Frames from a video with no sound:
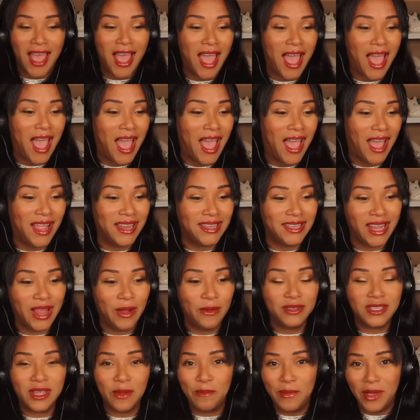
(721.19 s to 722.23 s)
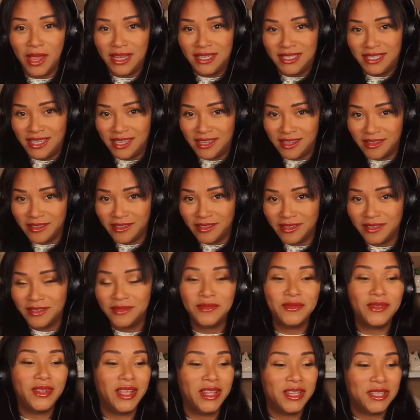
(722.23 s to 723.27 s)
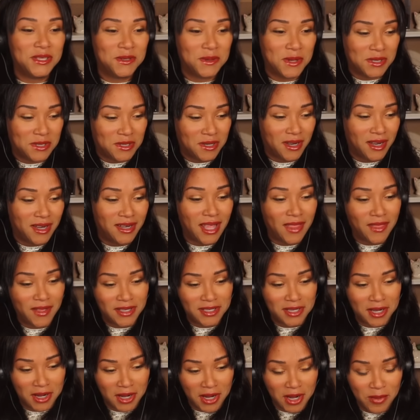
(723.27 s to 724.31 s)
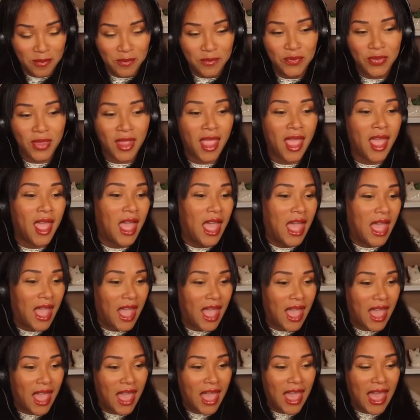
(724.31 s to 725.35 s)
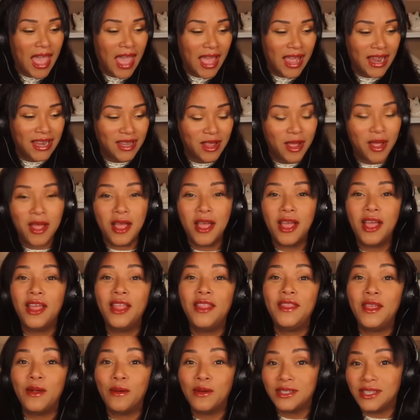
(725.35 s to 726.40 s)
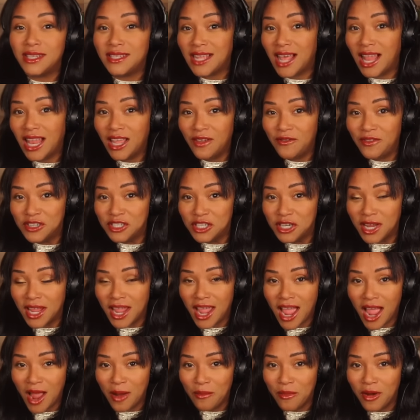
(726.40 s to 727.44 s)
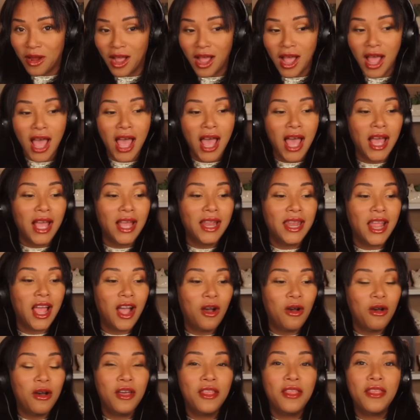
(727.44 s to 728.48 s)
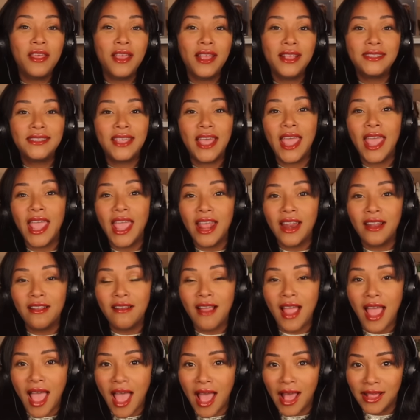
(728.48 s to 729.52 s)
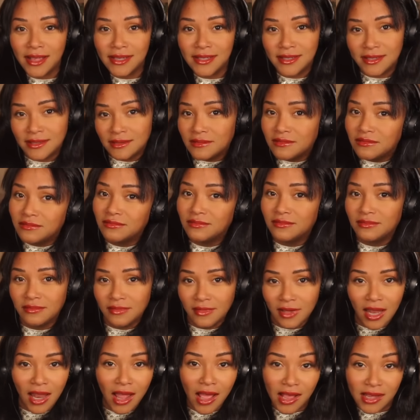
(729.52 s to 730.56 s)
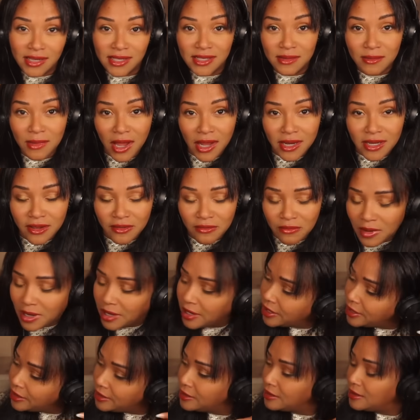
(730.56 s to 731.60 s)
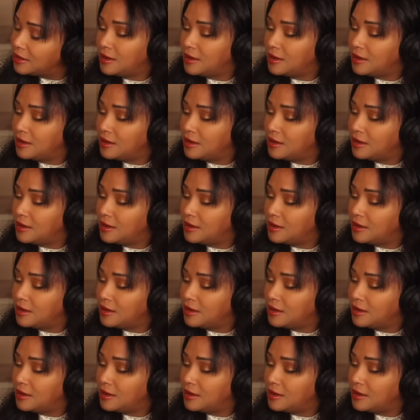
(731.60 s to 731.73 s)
and it was a big deal in Switzerland at the time. And there was a television camera. Now, this hater ass classmate of mine